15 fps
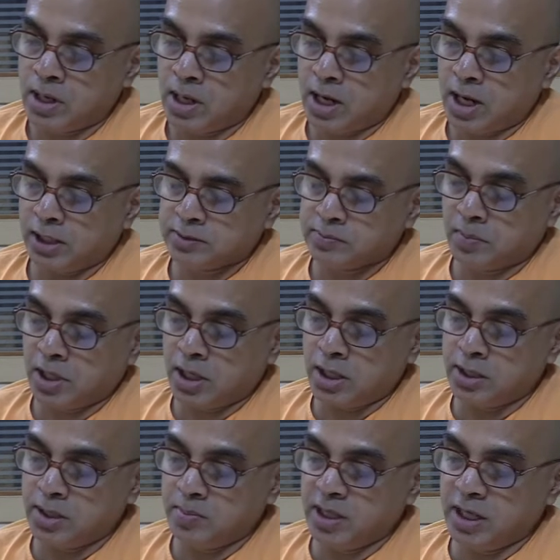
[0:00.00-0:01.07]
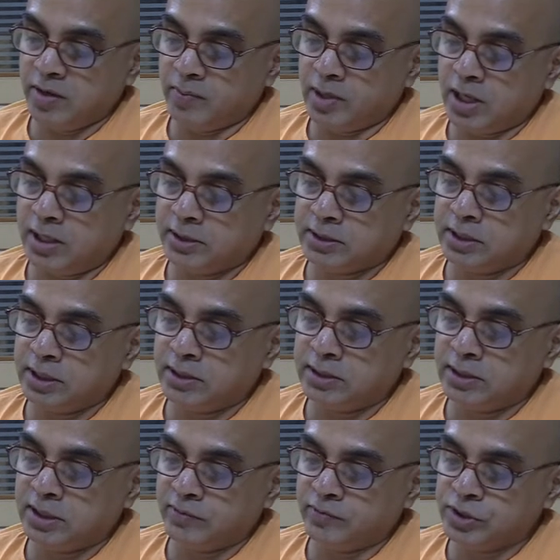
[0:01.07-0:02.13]
Atmanam eva
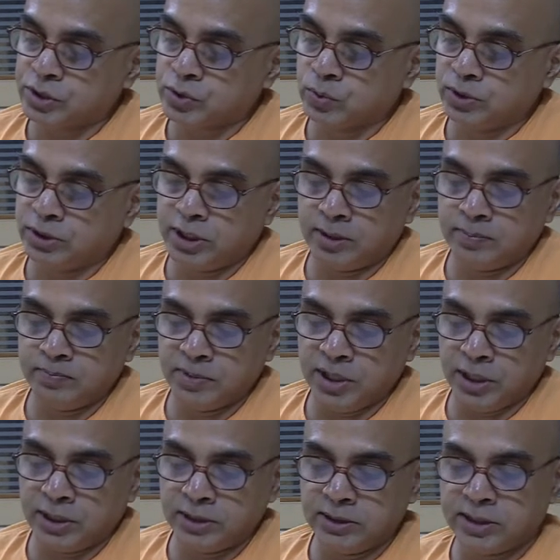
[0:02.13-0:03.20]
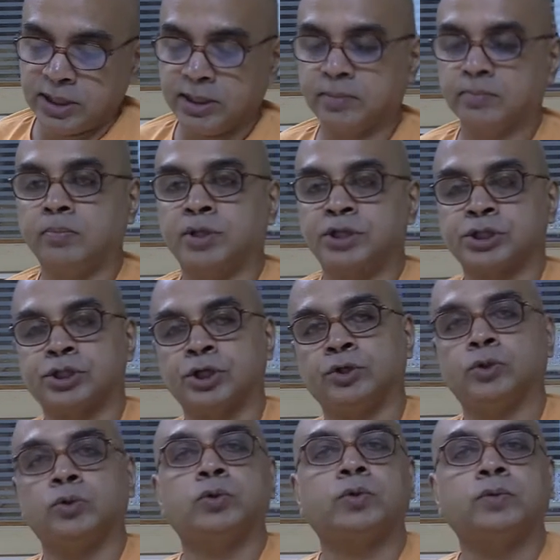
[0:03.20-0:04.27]
atyanta vishuddham nirantaram
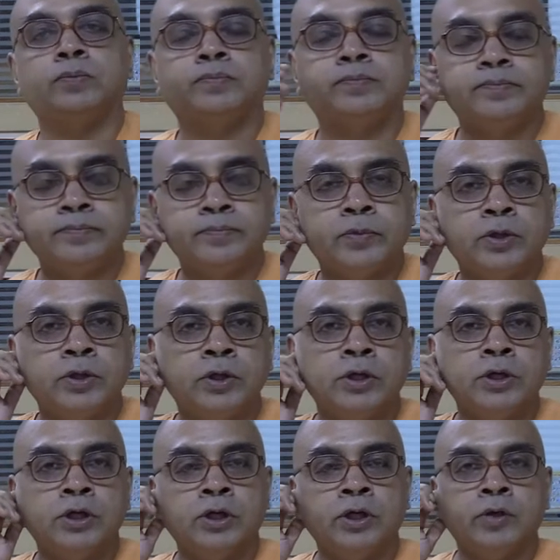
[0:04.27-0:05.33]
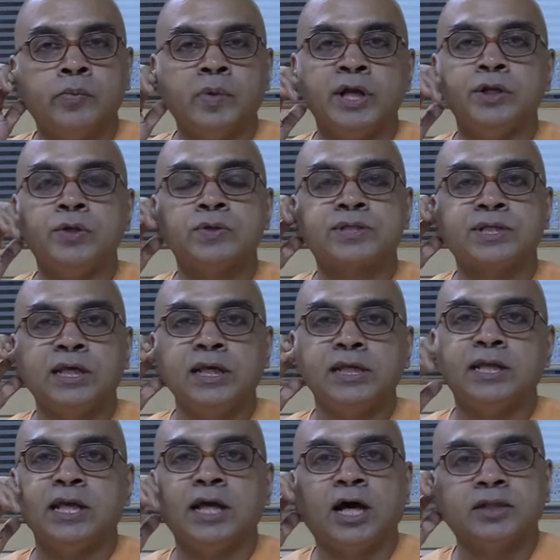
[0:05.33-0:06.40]
pashyato. When you see
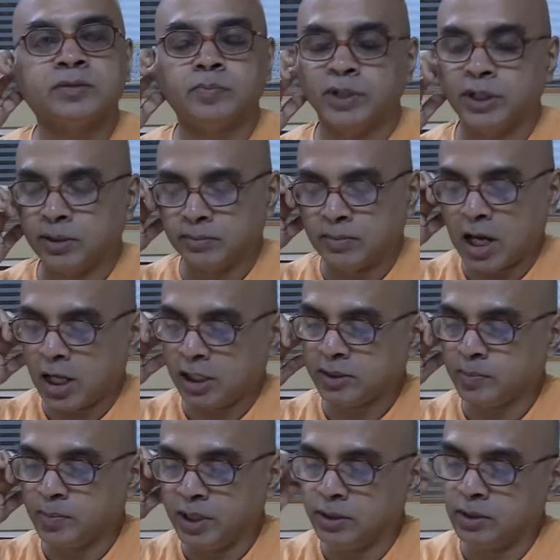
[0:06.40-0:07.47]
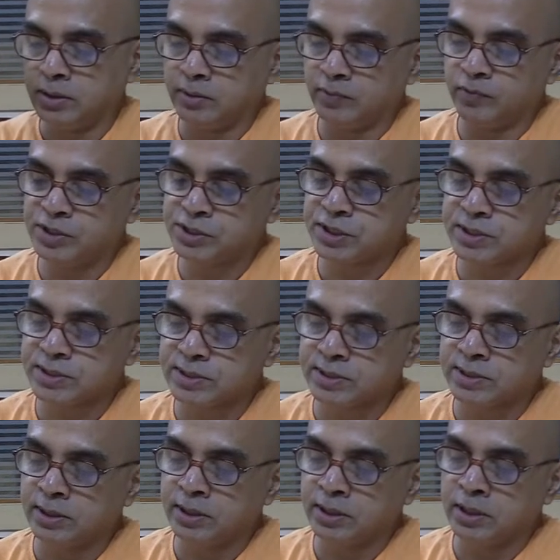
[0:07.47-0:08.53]
the Atman, which
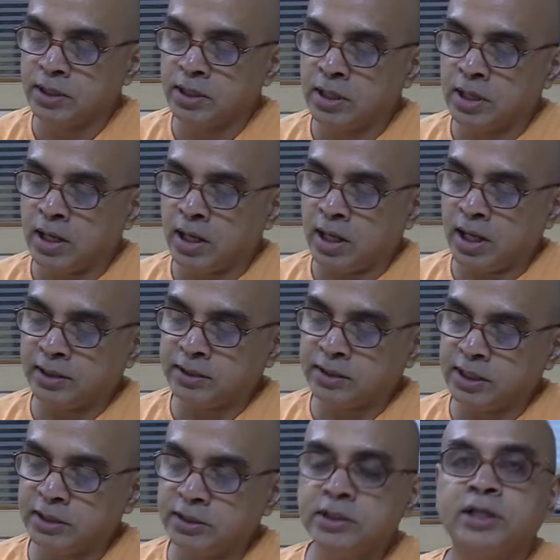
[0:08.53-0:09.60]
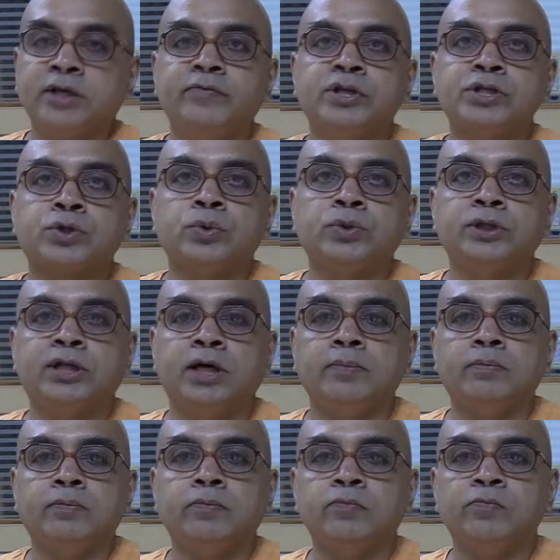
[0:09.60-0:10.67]
is atyanta
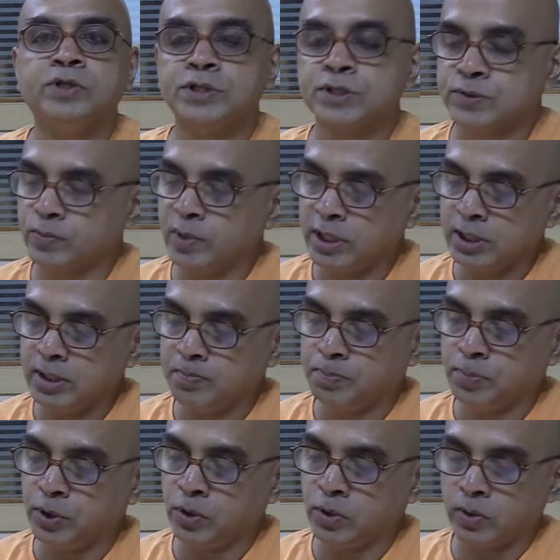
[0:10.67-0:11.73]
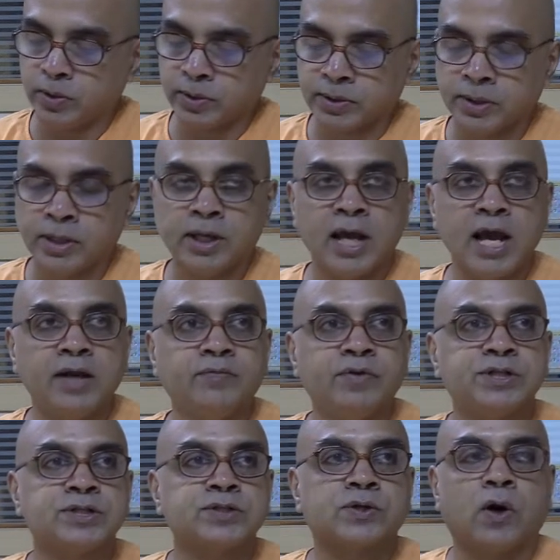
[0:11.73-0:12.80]
vishuddham, which is very pure and
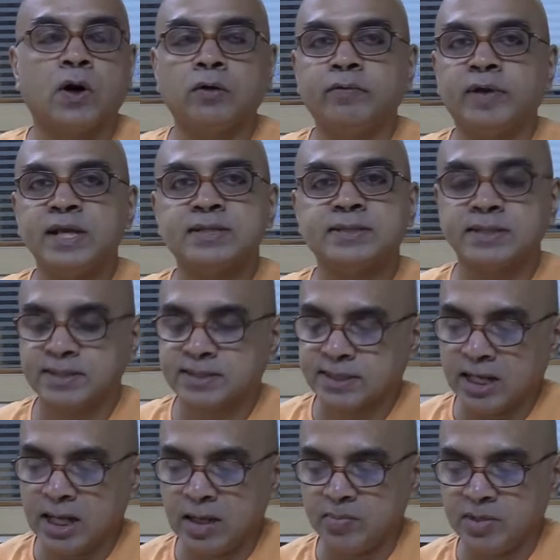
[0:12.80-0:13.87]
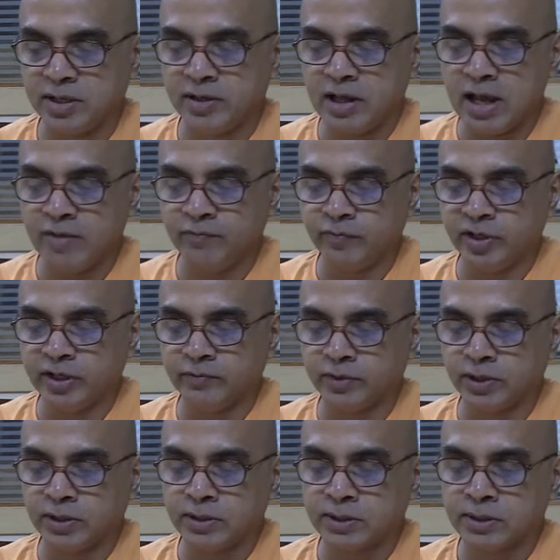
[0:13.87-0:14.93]
which is always the same
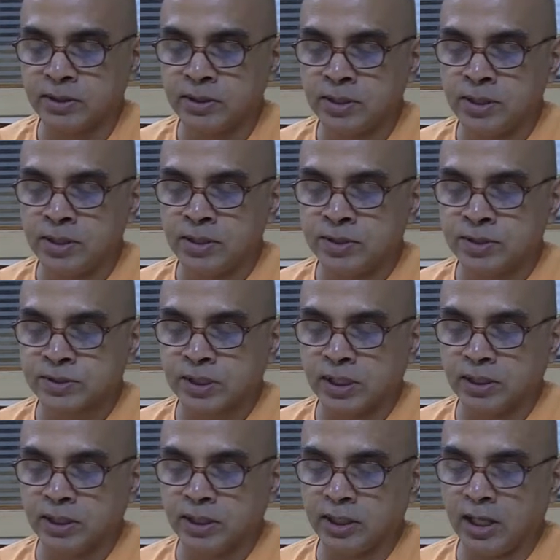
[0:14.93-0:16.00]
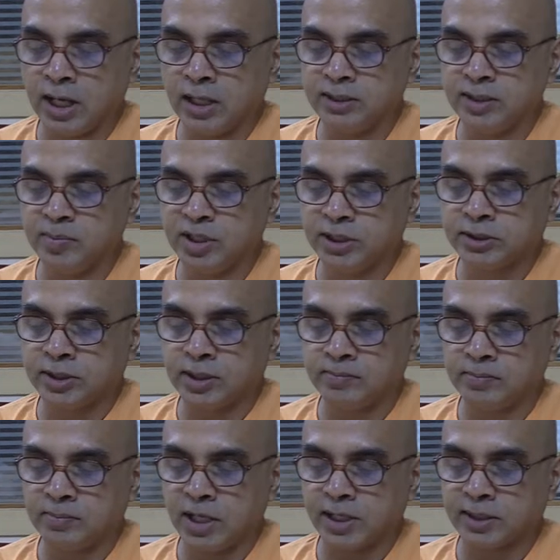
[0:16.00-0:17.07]
everywhere, sa grana
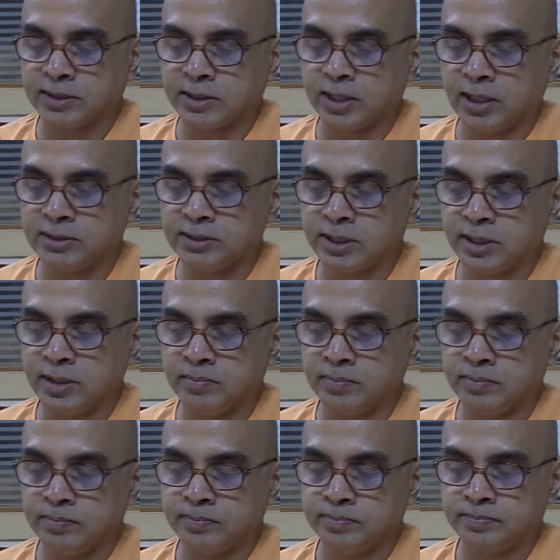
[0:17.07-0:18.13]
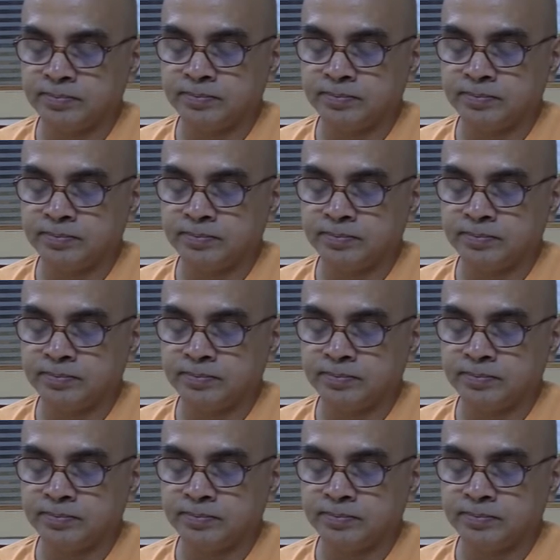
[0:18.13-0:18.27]
nimittam arthandaram